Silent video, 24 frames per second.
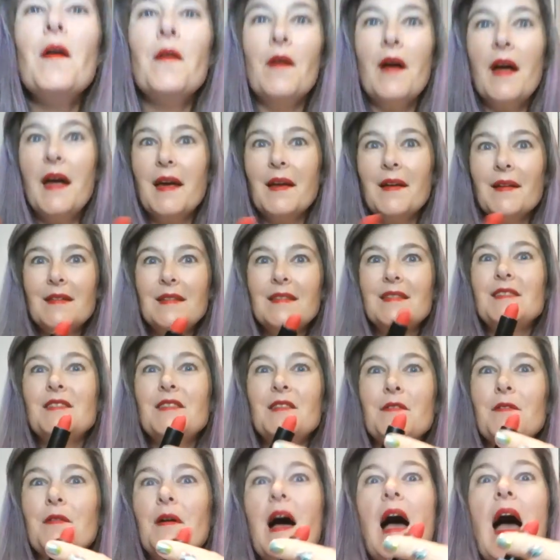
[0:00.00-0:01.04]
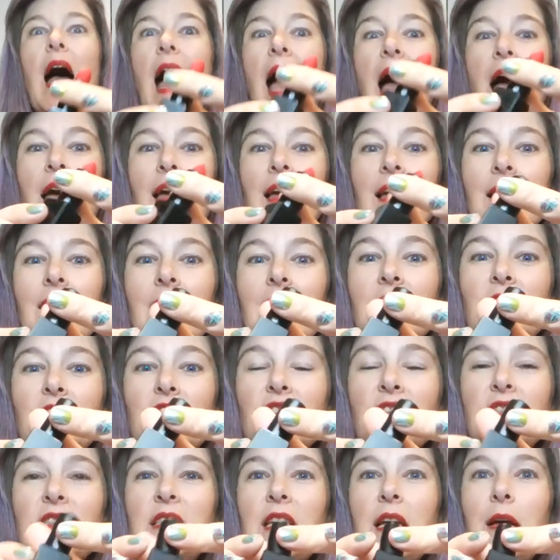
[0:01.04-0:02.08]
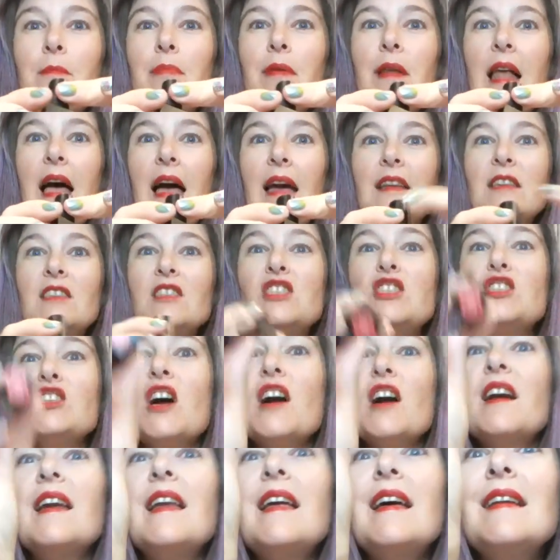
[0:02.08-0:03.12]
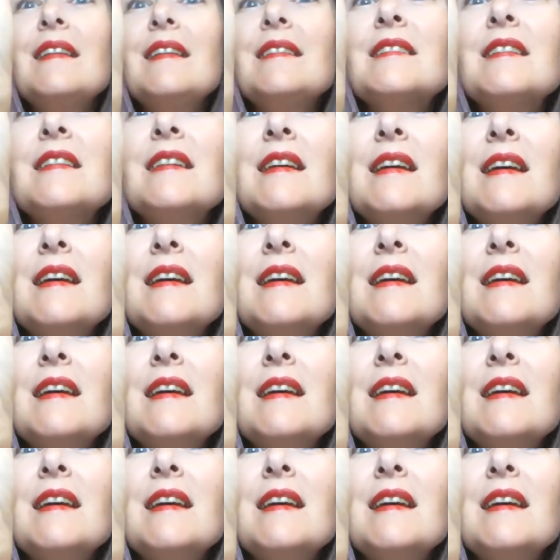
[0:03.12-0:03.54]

All right. So I just applied Starlet.